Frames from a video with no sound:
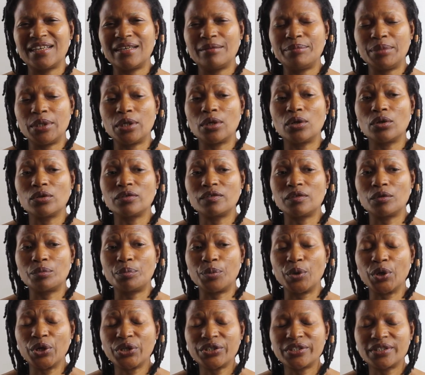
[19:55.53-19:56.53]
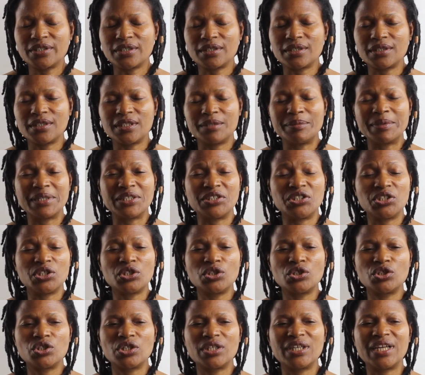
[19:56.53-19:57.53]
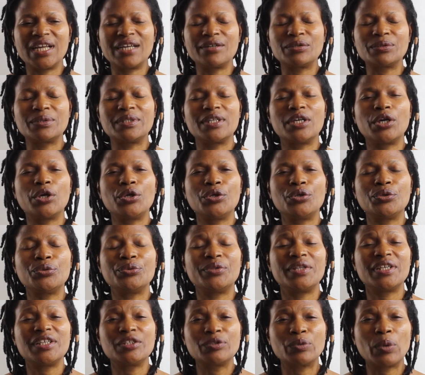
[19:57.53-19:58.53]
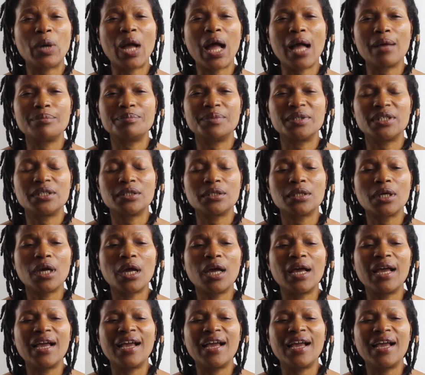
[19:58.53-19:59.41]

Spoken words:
Because the person, the magician that will tell you this will happen